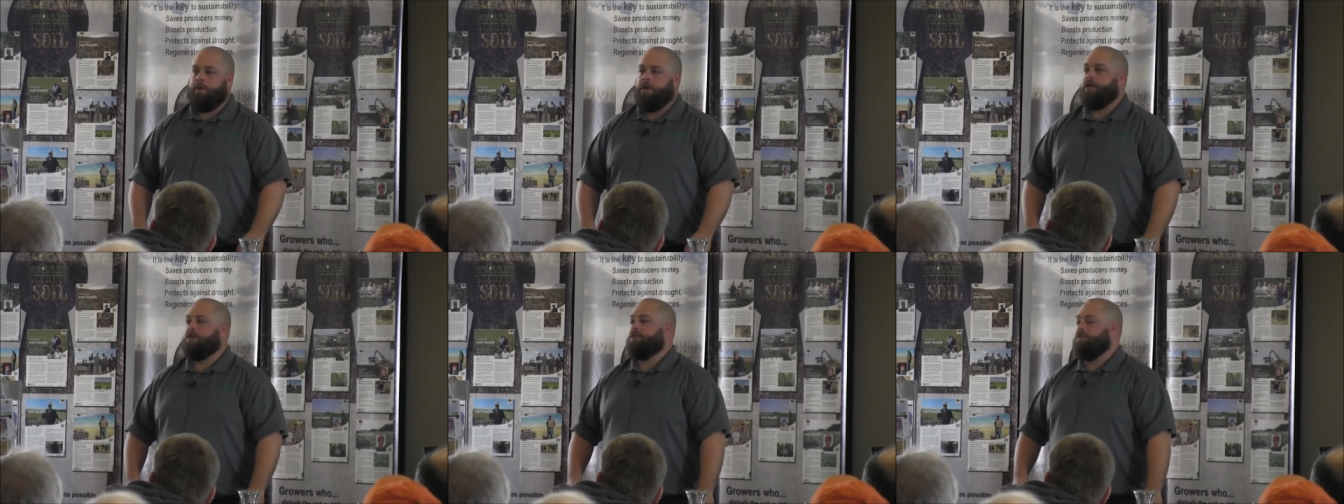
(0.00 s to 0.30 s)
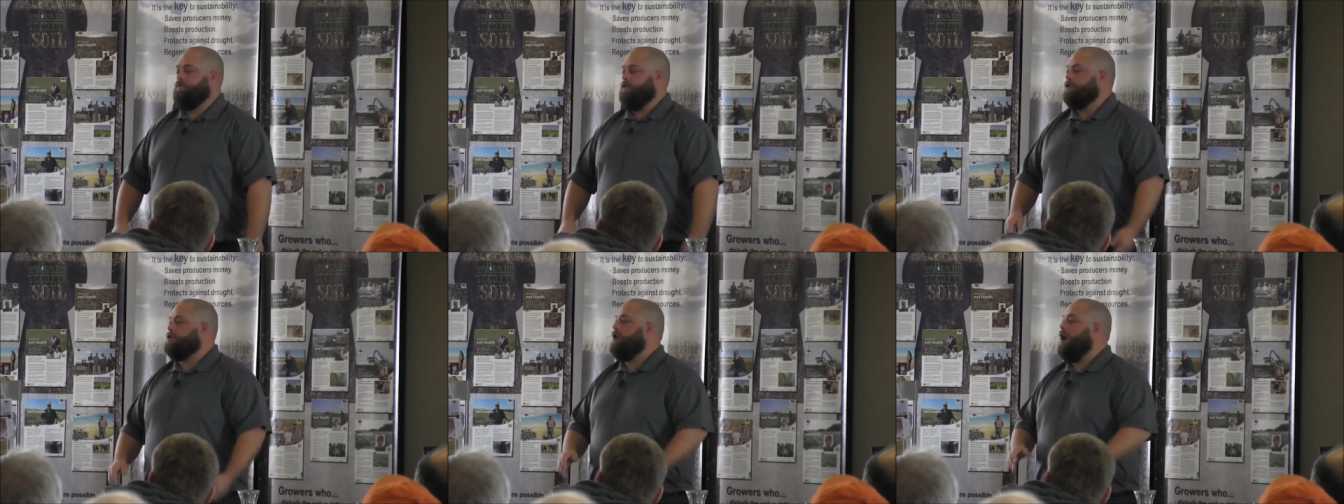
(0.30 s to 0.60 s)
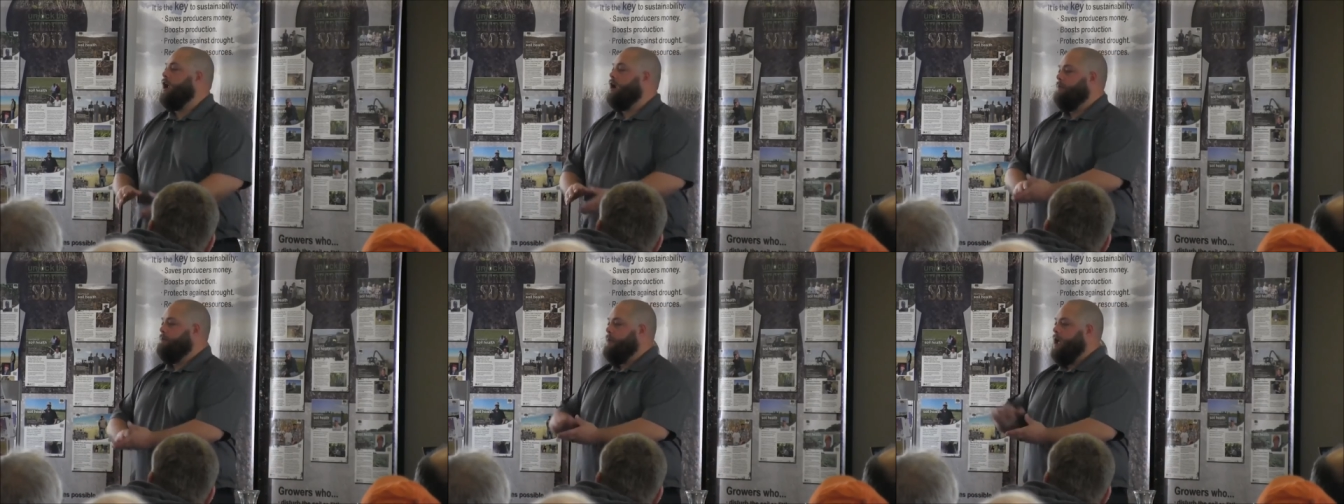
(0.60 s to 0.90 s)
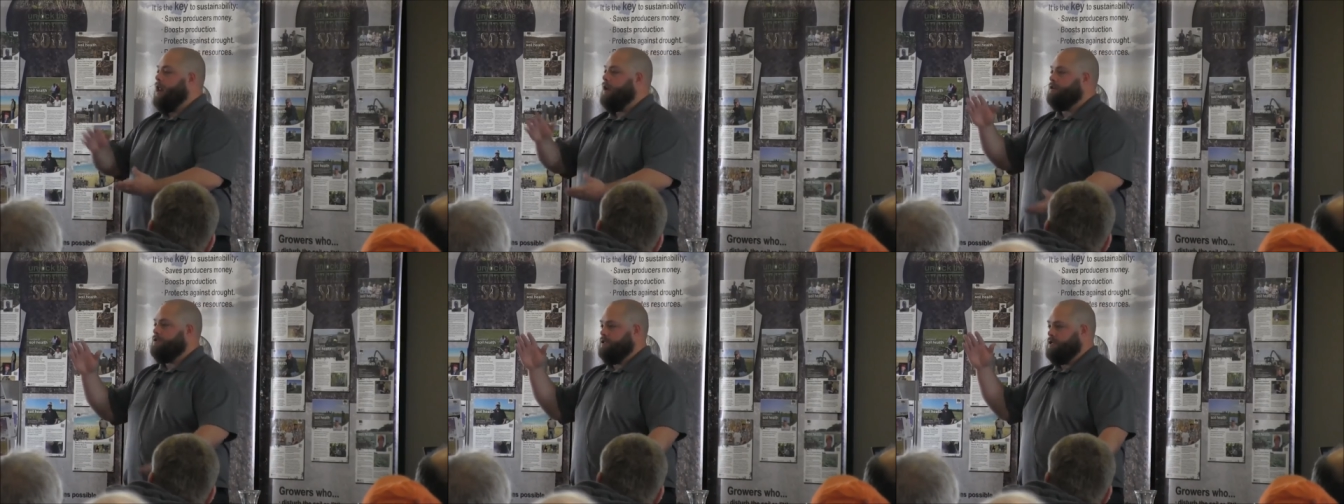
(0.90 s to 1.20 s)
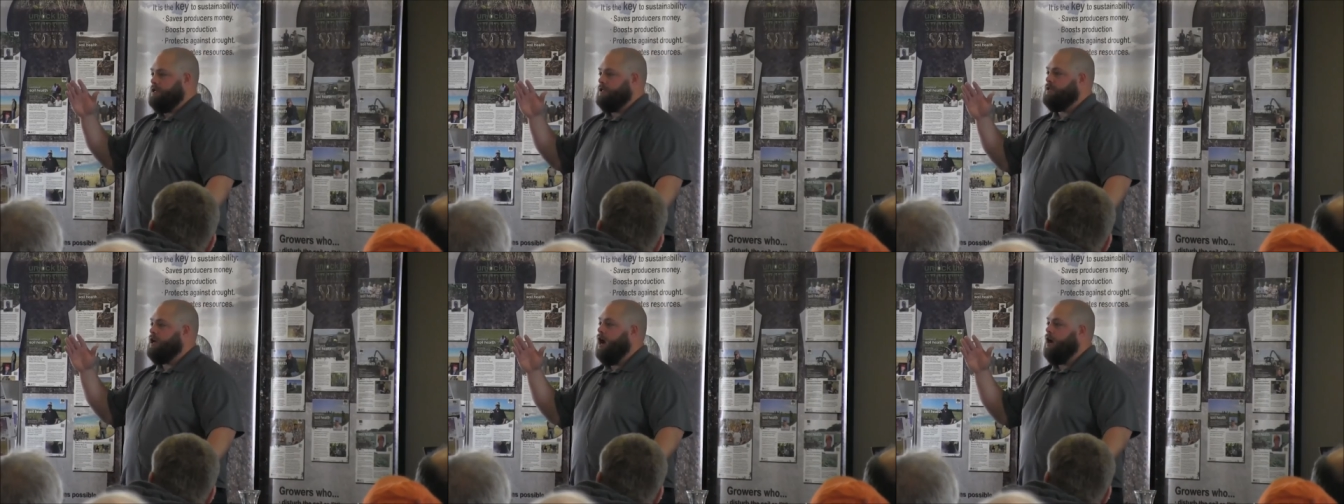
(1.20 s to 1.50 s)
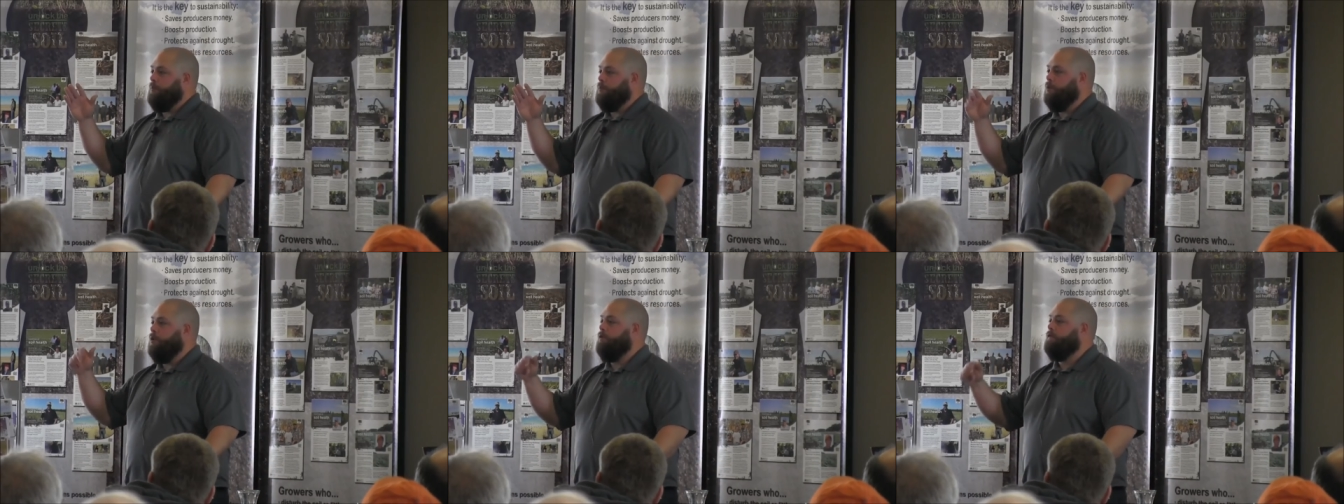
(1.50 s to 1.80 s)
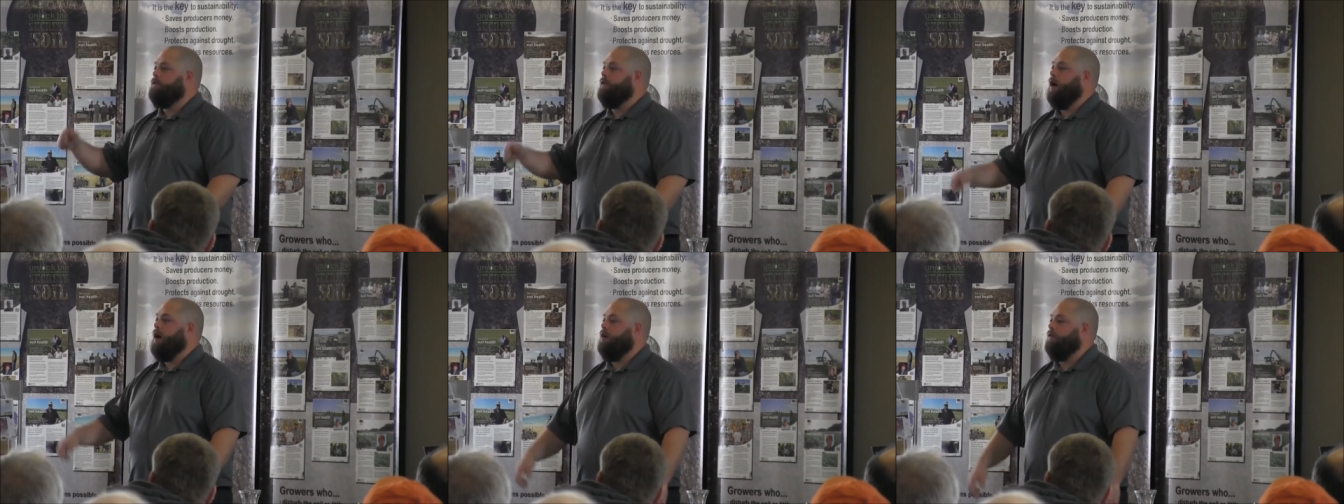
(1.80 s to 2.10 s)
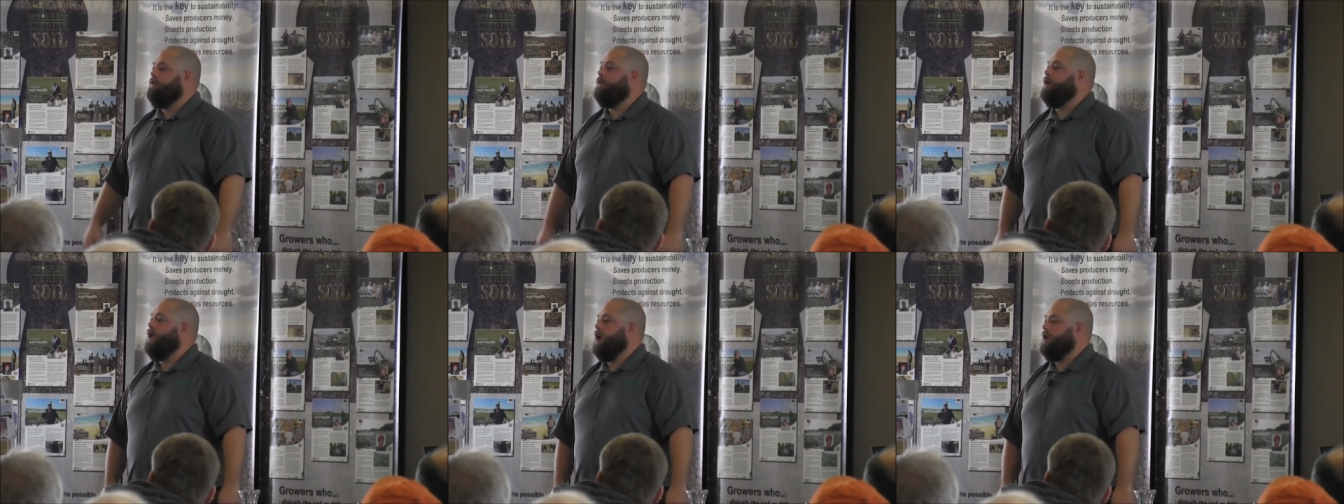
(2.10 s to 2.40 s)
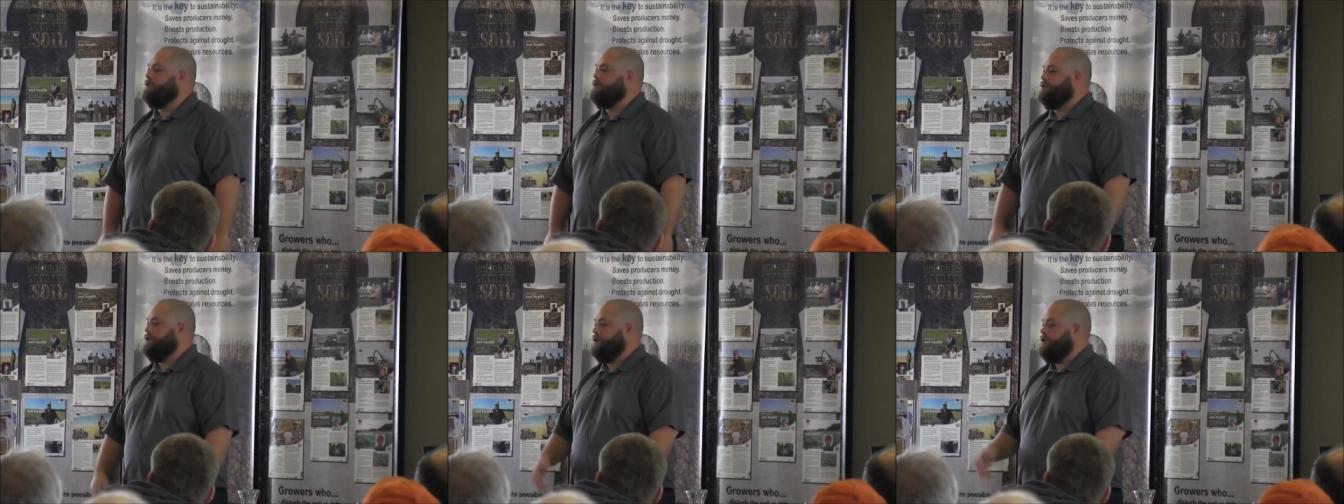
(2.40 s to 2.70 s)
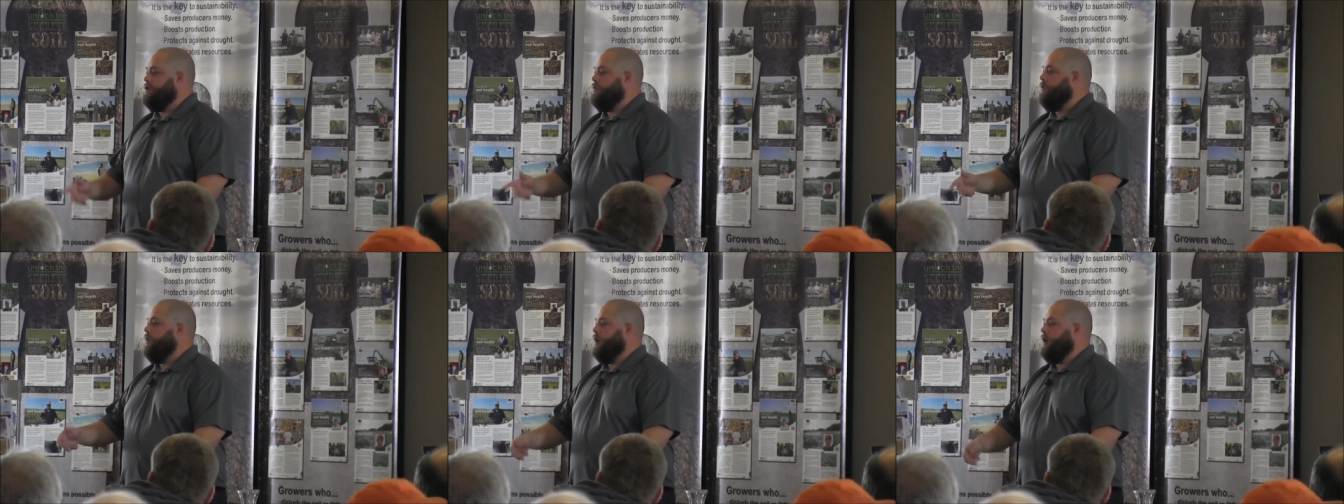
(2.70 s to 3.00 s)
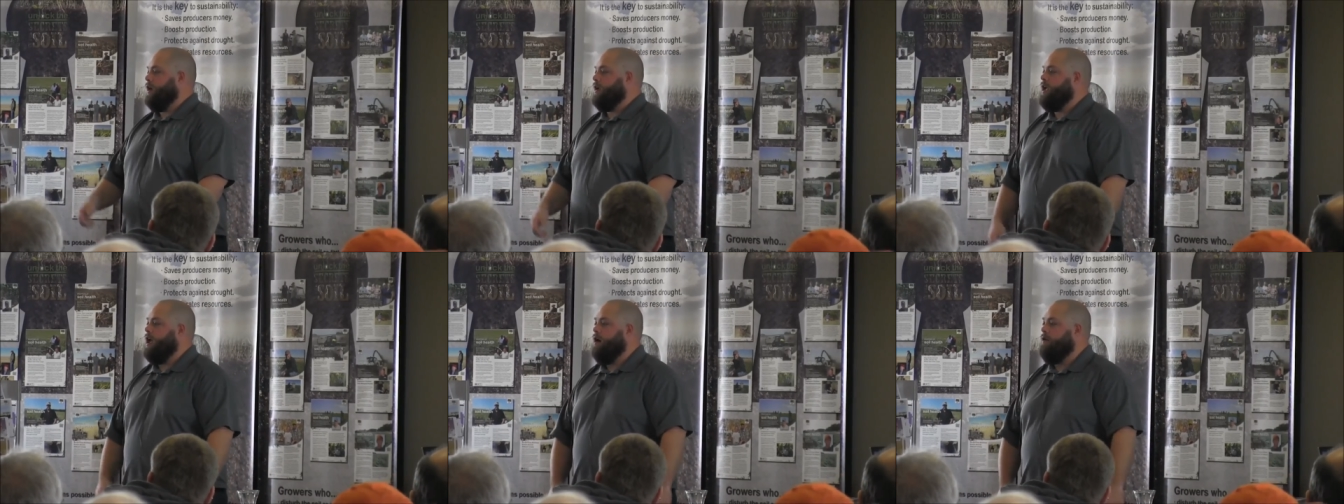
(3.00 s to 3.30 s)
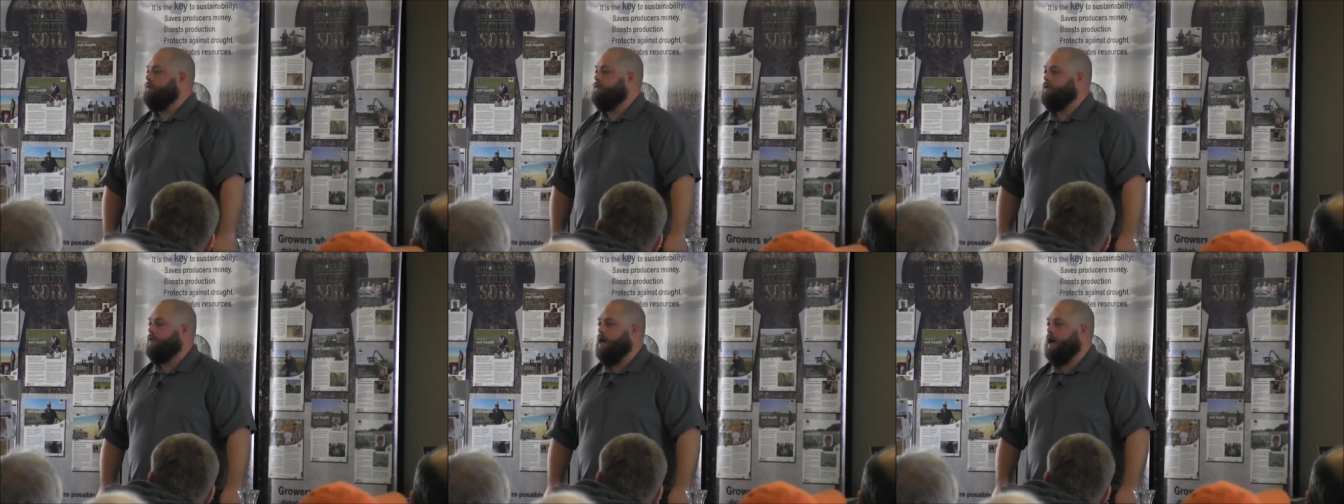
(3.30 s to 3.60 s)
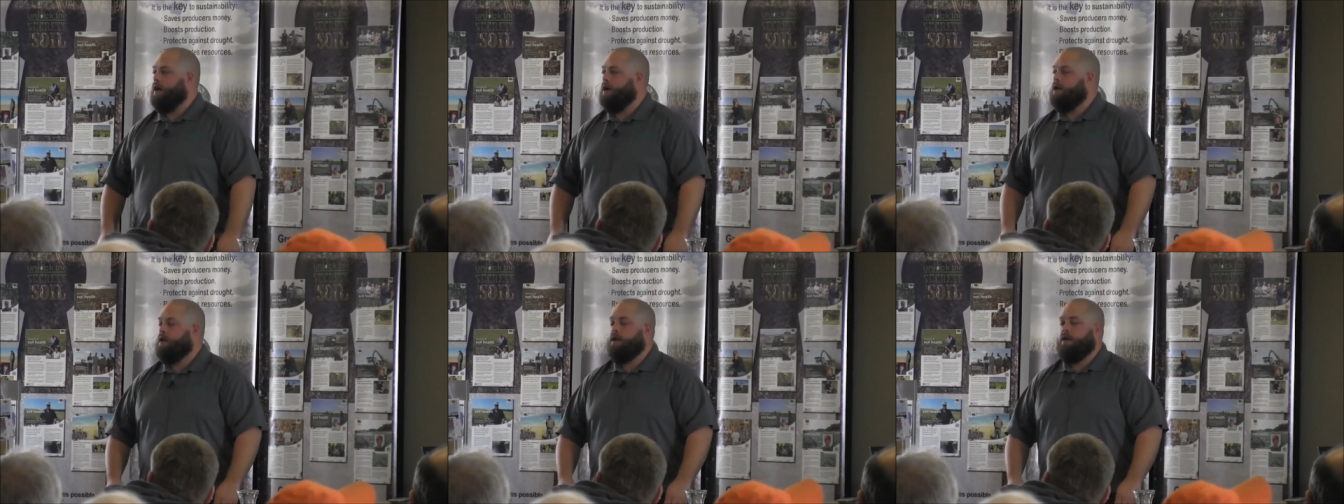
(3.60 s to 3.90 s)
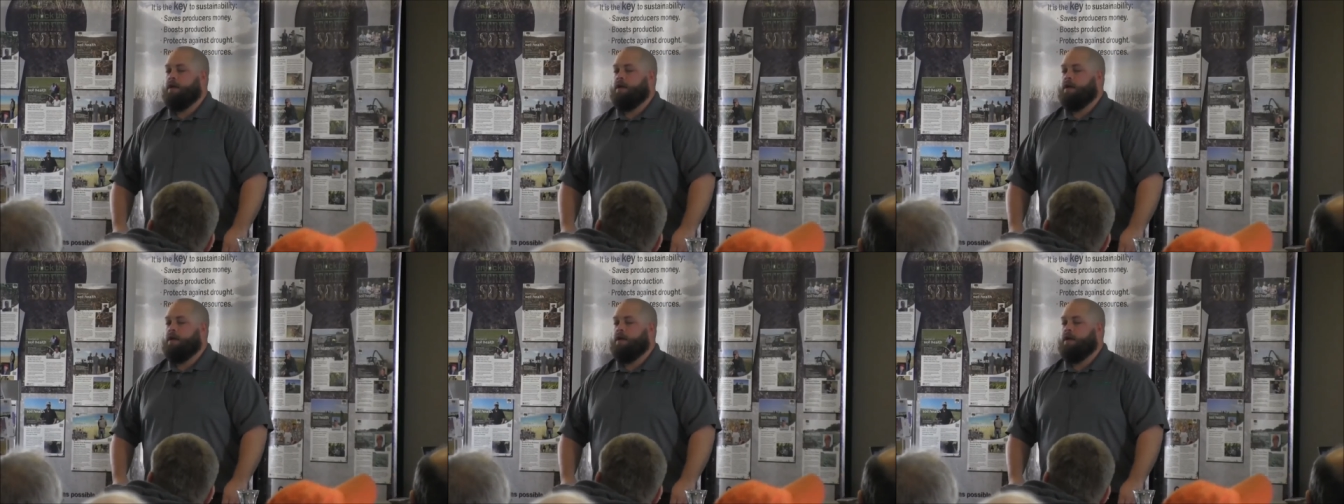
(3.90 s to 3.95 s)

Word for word: because if you're trying to manage the entire profile for nitrogen, you'll want to account for that.